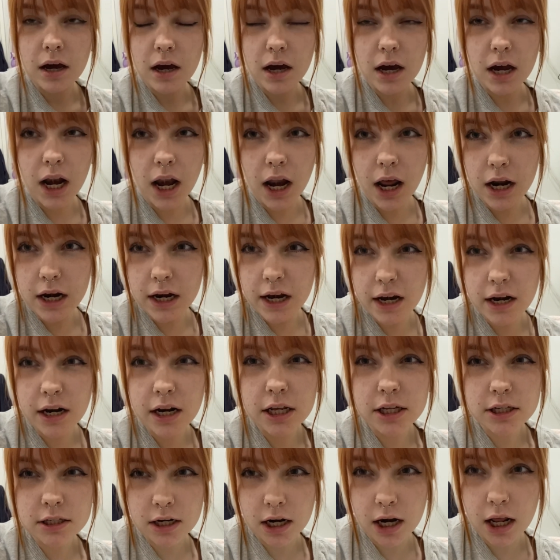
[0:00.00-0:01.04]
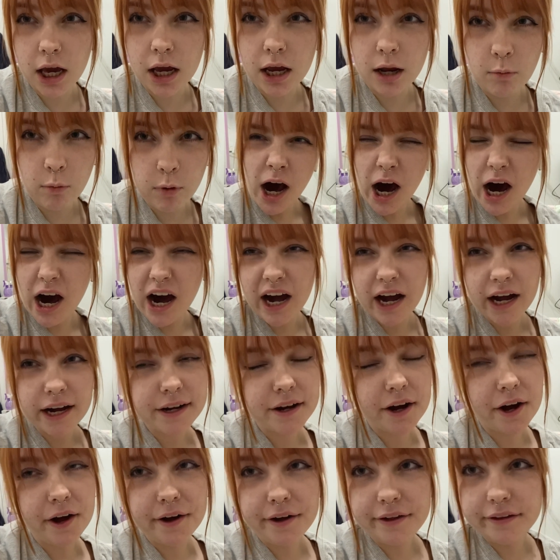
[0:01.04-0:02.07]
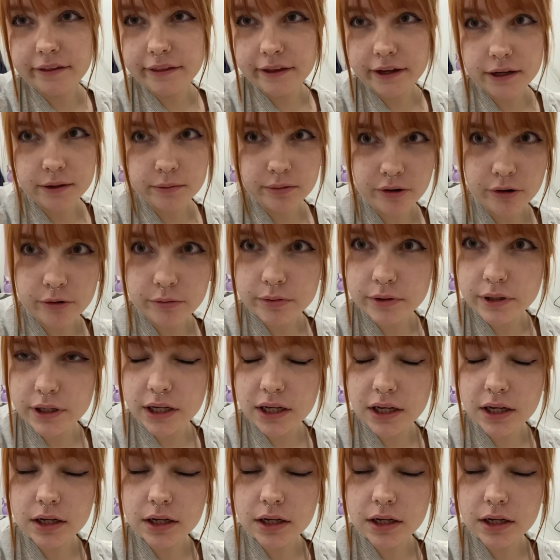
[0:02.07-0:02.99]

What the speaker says: and I need to sleep. I can't think properly.